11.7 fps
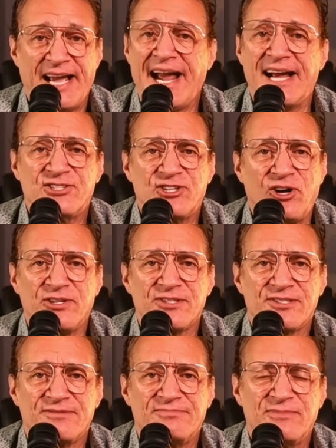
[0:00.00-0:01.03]

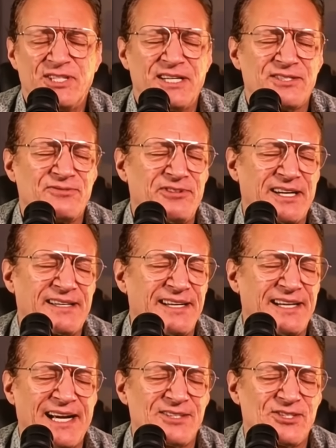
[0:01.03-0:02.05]
Assholes. Just fucking
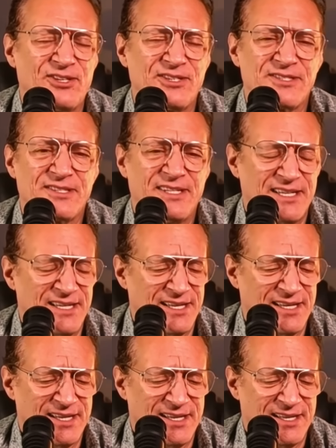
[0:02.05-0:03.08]
assholes.
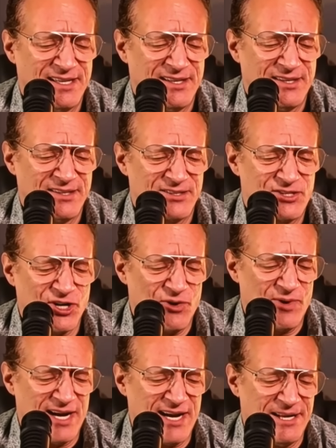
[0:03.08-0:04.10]

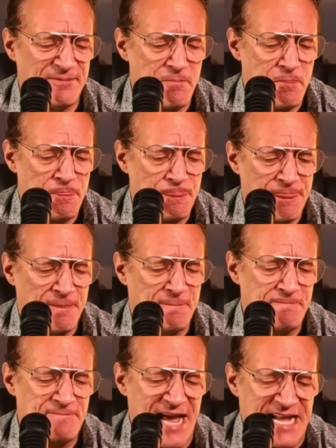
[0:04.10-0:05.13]
So
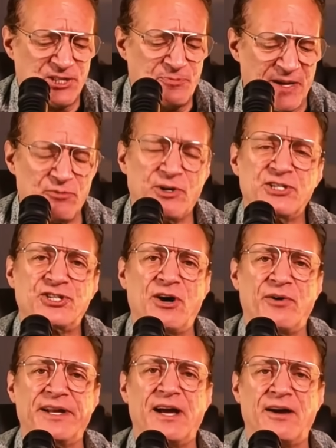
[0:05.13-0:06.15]
that's been what
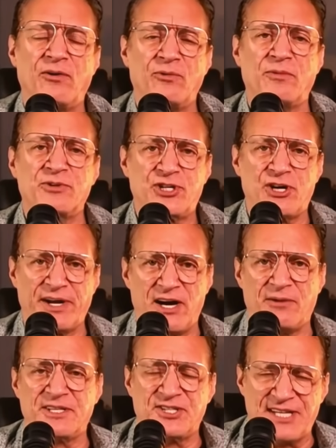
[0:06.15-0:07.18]
was going
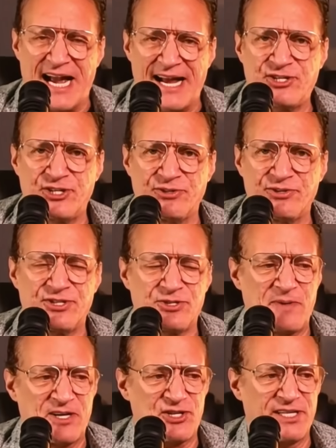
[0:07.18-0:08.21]
on with statues,
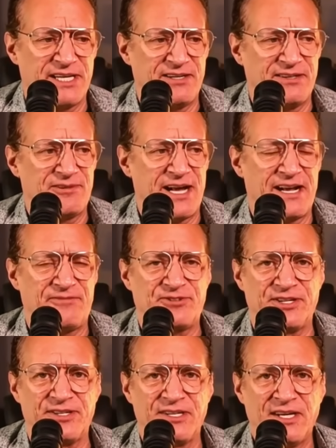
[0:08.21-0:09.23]
especially right
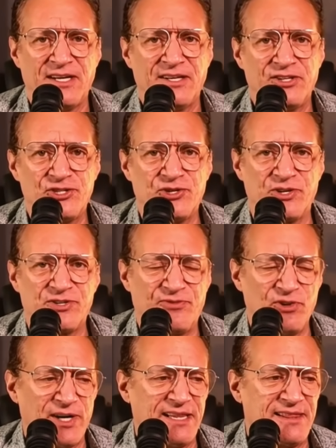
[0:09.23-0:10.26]
after the George
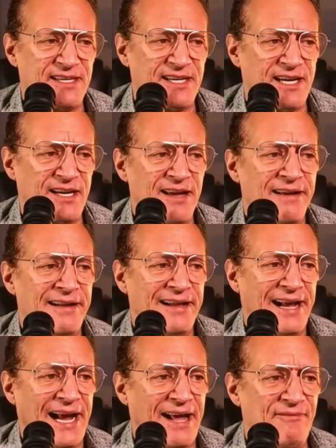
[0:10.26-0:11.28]
Floyd thing.
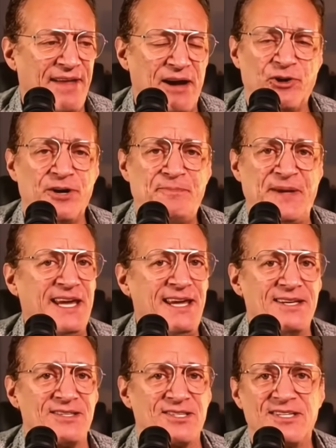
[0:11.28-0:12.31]
And they were
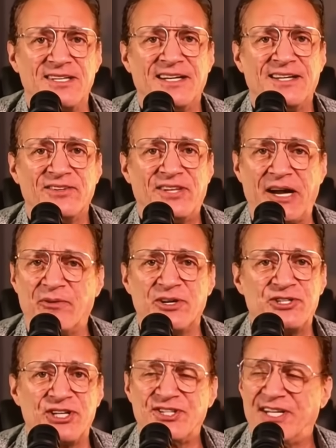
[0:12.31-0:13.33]
appeased. They were
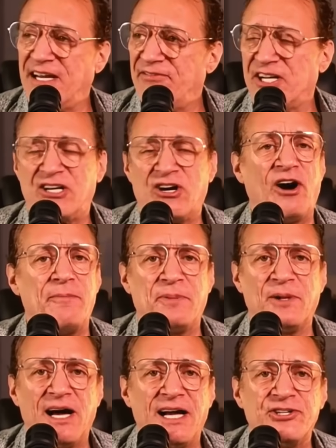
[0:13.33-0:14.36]
just given carte
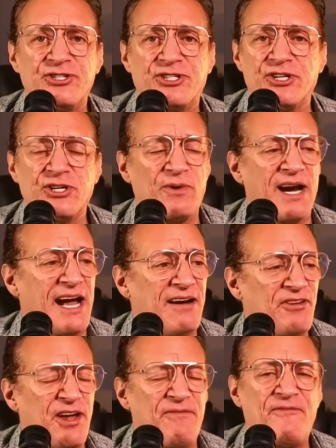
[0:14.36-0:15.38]
blanche to do
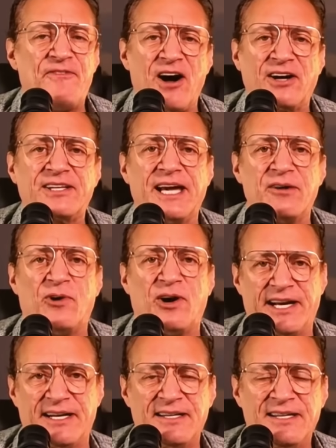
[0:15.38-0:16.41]
whatever the fuck they
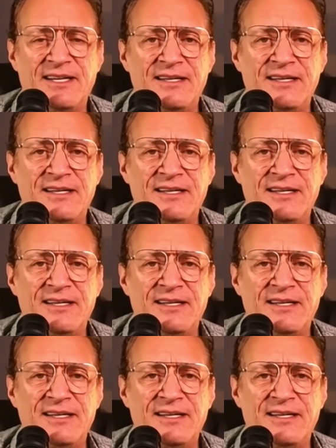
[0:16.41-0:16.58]
wanted.